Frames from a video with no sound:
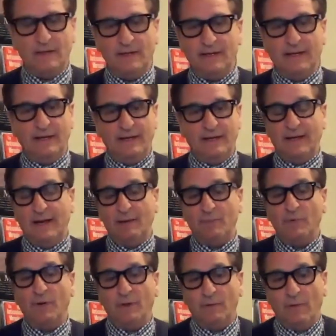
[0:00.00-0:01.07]
and I
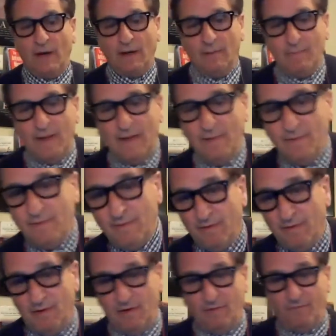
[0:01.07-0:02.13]
really recommend
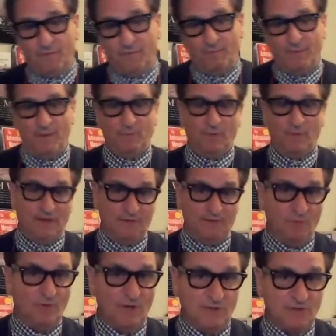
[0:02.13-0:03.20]
for people that
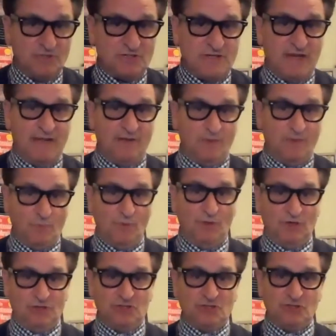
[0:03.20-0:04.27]
don't understand it,
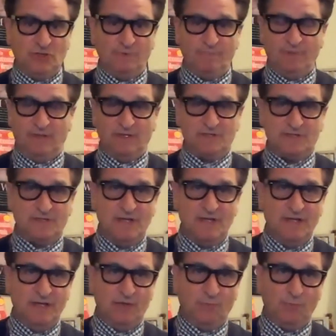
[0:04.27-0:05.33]
really should, because
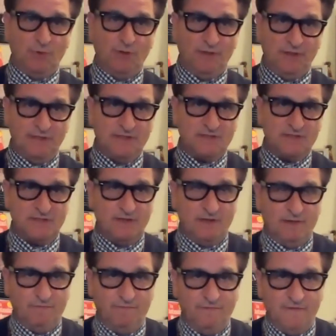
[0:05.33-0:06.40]
it really is
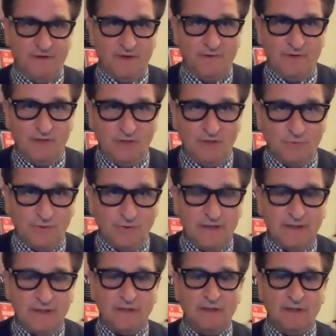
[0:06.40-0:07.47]
a very
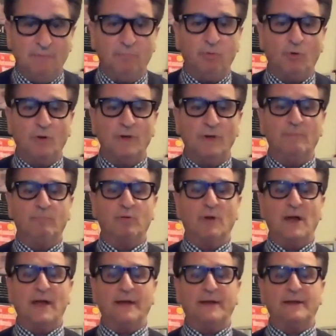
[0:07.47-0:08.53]
unique, important
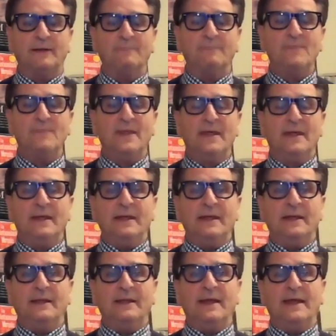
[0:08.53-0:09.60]
product.
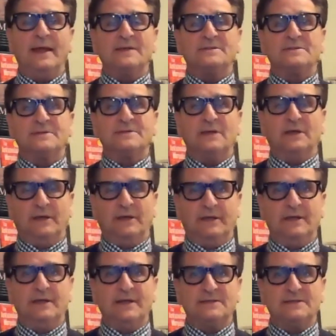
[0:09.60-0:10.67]
And as
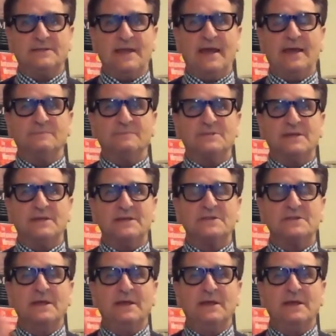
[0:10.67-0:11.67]
again, as Adam says,